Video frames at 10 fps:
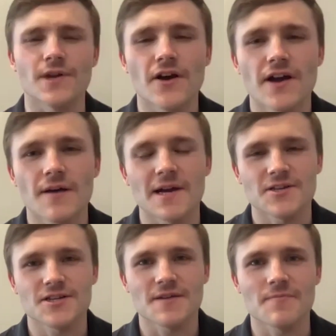We know how
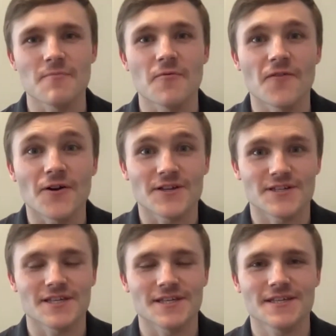much people
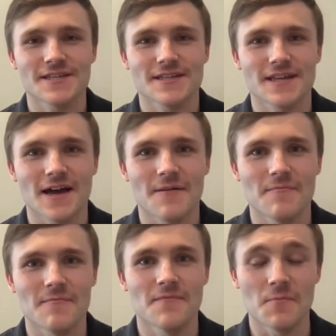focus is
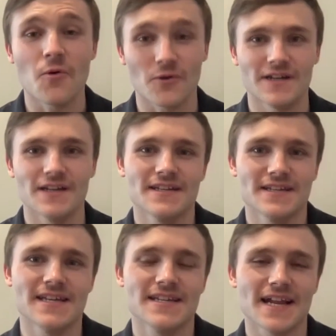important
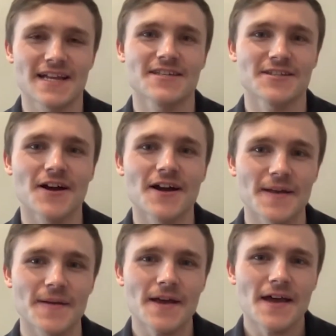in today's society.